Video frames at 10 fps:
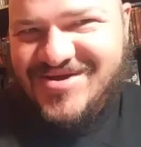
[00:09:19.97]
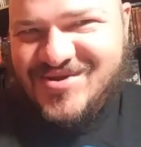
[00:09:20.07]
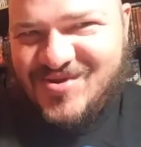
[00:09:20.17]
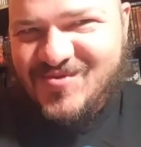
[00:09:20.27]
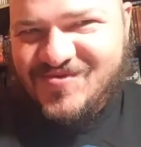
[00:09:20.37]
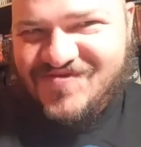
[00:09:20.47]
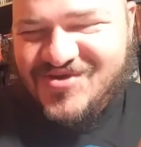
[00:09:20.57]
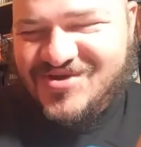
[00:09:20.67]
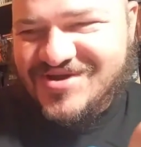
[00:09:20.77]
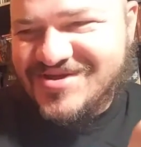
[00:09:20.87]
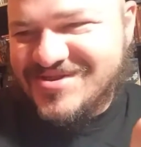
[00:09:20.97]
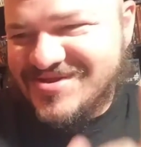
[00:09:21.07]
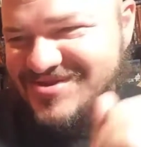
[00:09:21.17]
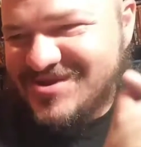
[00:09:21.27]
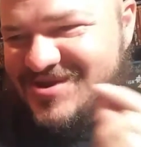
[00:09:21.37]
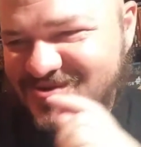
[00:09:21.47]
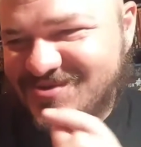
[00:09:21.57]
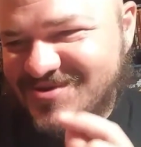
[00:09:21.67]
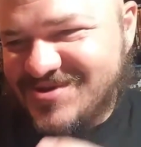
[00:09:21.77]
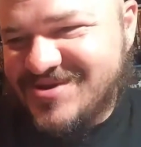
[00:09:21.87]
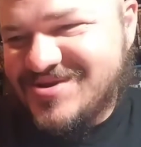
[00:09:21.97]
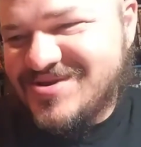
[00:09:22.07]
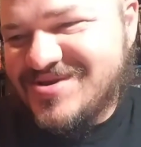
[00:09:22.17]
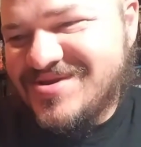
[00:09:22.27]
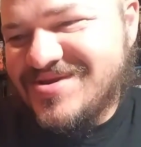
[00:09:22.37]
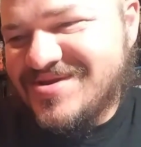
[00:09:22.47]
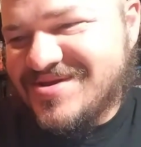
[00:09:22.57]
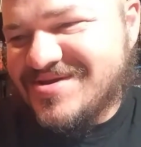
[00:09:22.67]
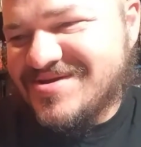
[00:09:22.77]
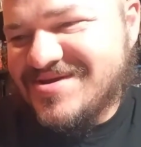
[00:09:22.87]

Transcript: Some of you get it. Yeah.